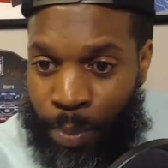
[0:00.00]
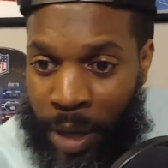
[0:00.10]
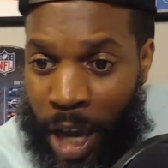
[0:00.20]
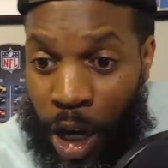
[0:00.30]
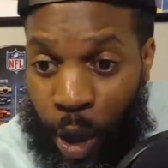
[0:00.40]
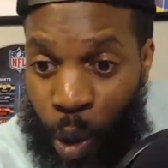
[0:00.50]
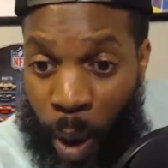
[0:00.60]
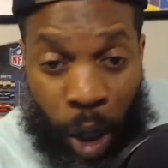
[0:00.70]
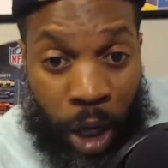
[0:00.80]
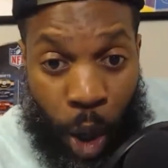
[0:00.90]
But yeah,
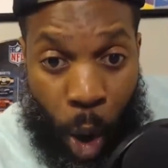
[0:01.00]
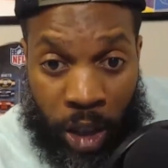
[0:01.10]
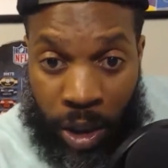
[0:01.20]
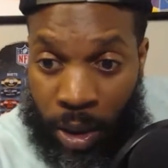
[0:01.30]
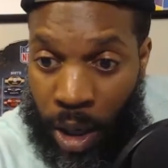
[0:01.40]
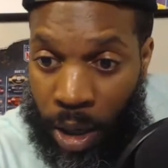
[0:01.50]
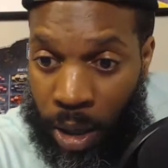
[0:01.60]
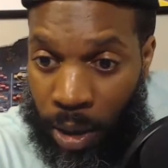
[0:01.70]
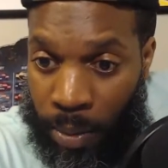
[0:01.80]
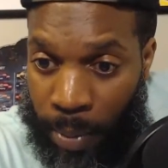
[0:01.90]
good question,
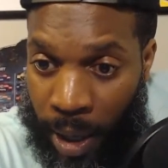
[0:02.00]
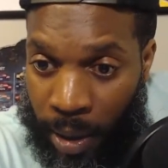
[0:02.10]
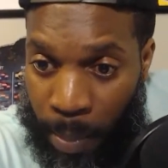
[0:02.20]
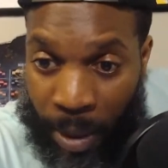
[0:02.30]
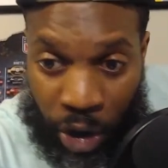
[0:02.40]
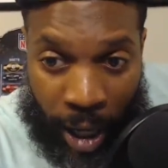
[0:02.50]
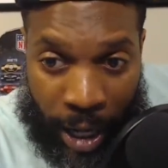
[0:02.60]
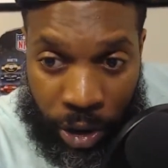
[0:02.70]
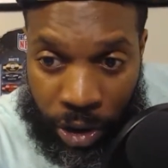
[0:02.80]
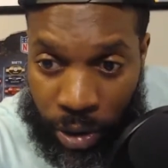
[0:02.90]
Mr.
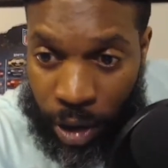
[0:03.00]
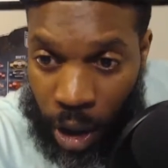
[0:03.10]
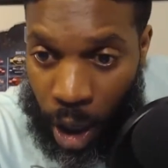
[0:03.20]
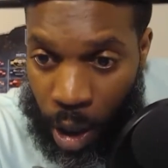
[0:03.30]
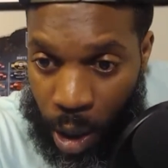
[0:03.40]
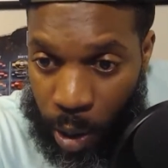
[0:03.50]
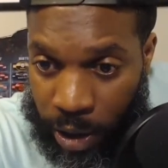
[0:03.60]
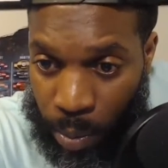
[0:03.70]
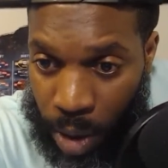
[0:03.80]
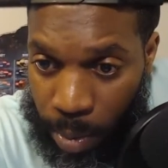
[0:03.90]
Anderson. Good
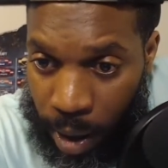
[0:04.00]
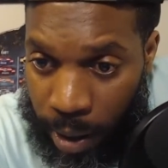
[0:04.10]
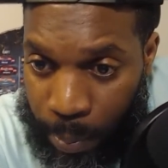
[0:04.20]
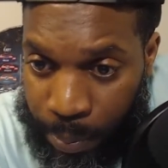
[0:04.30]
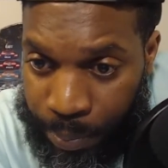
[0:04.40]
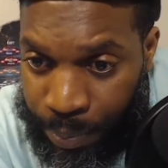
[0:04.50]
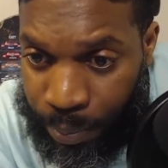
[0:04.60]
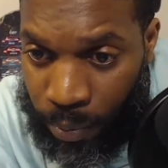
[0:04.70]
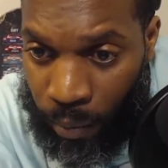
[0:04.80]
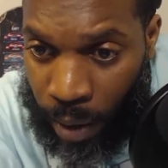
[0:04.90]
question, bro.
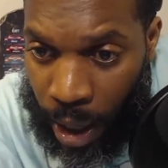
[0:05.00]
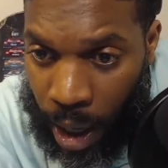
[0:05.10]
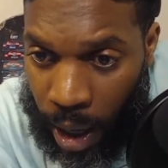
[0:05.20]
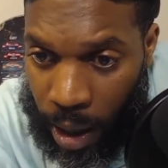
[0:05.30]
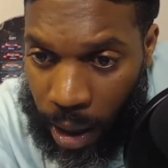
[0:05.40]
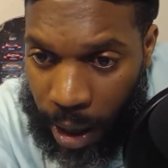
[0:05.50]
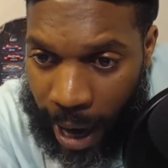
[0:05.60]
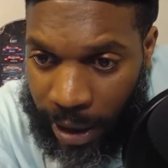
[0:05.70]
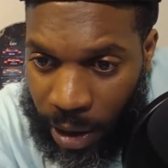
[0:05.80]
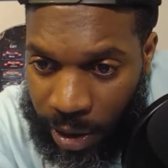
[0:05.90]

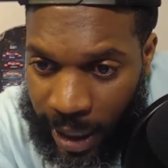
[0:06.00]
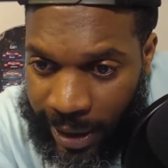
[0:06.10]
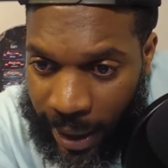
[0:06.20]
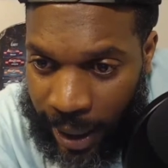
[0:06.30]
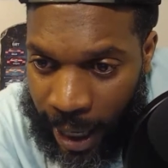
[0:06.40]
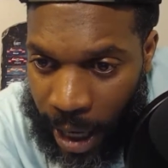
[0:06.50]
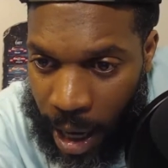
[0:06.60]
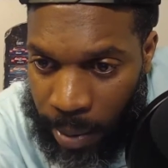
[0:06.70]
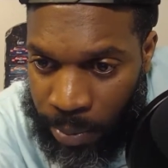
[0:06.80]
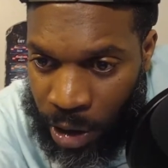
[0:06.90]
ISO says, I think
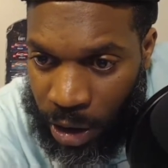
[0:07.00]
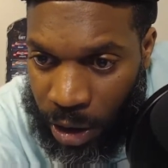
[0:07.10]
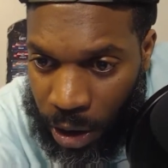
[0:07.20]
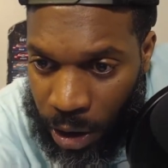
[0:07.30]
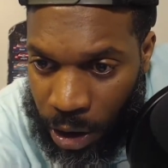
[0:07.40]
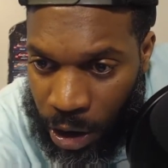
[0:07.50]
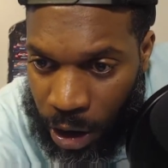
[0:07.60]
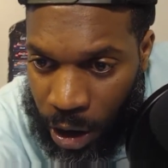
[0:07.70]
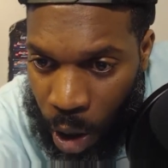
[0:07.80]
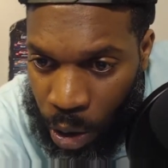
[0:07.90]
I'm
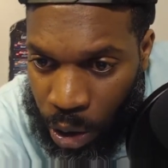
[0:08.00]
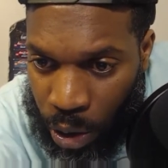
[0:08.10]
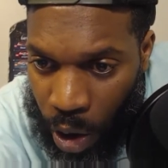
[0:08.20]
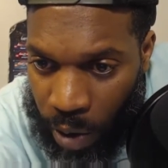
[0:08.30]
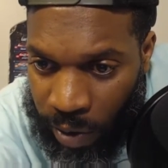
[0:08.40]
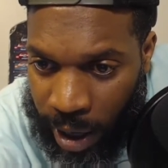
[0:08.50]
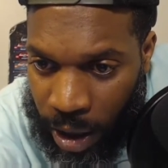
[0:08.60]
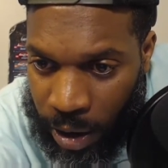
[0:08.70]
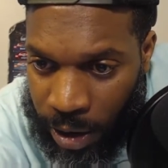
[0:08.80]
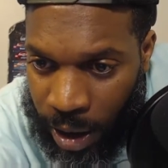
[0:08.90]
just going to start
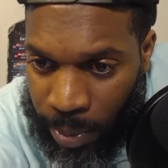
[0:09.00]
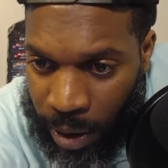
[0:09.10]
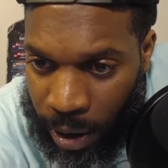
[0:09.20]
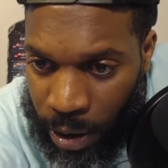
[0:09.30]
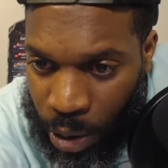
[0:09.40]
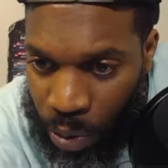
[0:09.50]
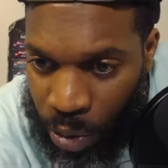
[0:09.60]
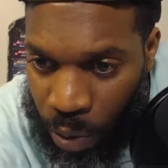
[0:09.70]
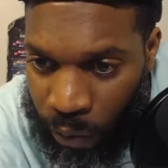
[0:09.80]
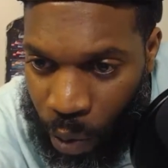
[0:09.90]
Rager, something to
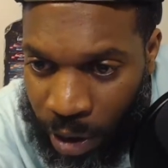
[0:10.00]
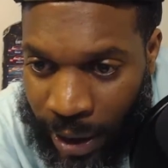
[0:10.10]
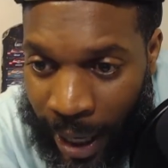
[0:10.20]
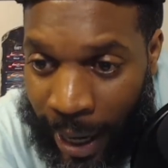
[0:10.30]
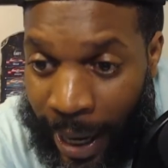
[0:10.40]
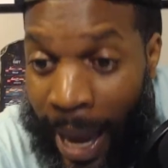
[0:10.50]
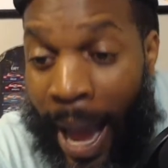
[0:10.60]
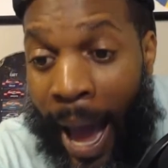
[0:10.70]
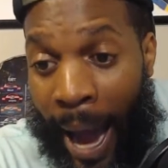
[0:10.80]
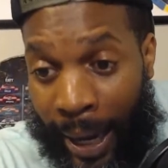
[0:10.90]
root for tonight.
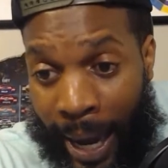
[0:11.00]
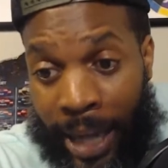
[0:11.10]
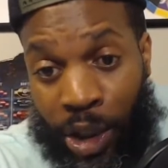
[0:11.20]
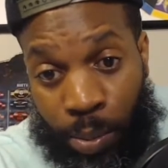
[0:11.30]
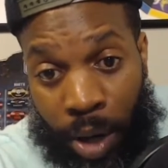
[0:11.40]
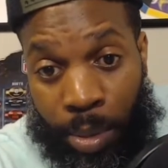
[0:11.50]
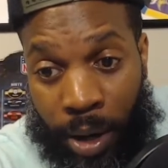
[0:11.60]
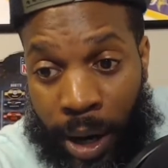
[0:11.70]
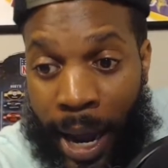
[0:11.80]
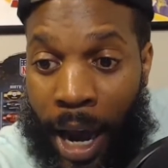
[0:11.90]
I got you,
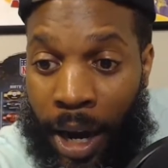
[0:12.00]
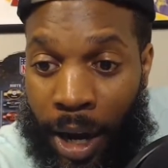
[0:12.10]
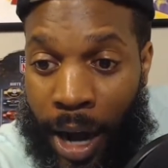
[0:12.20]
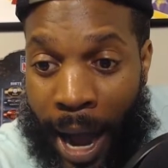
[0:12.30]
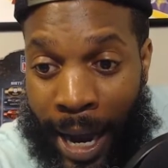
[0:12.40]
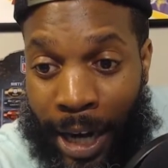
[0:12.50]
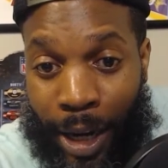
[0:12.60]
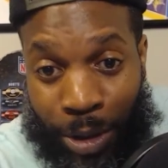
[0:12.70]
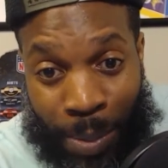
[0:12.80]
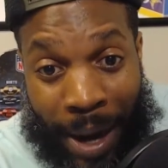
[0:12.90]
bro. I
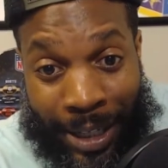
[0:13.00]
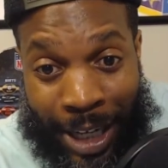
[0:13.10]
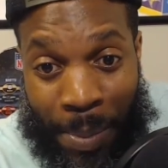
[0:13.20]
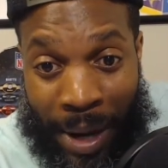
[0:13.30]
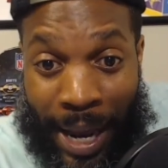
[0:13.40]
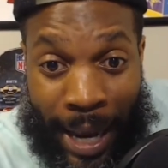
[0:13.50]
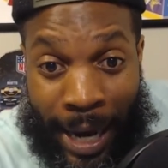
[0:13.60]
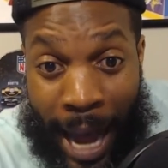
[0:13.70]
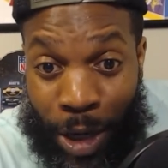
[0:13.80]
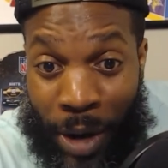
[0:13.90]
had somebody tell me that,
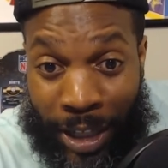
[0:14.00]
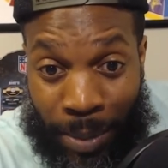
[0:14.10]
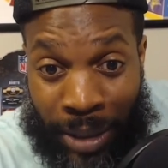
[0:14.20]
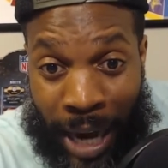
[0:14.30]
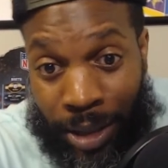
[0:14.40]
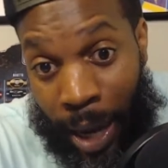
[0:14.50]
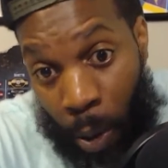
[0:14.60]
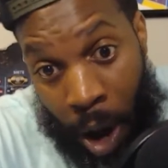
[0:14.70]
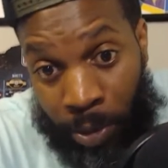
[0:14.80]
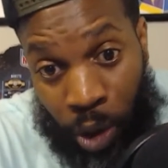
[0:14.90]
and I do that sometimes. Like,
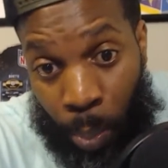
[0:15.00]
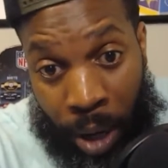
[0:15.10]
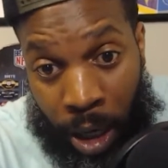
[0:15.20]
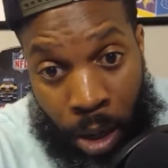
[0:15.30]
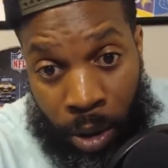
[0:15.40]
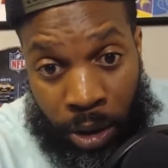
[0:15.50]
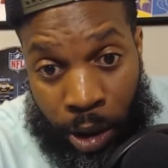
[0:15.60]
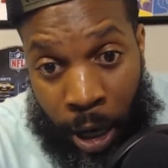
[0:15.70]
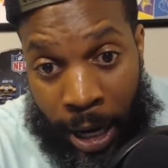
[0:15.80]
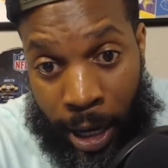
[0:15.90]
well, I'm just going to pick him because
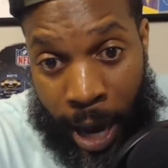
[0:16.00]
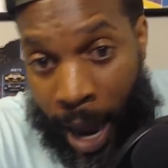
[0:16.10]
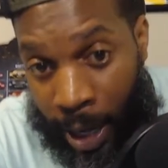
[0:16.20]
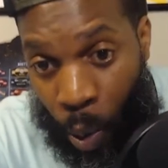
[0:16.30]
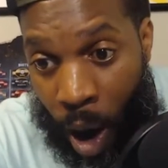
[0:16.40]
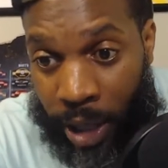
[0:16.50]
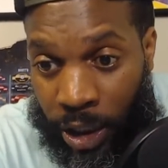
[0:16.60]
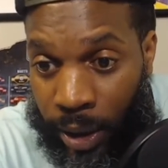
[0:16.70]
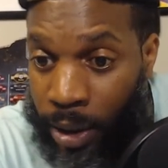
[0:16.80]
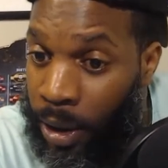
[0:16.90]
I can
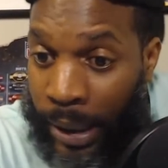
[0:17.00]
watch it.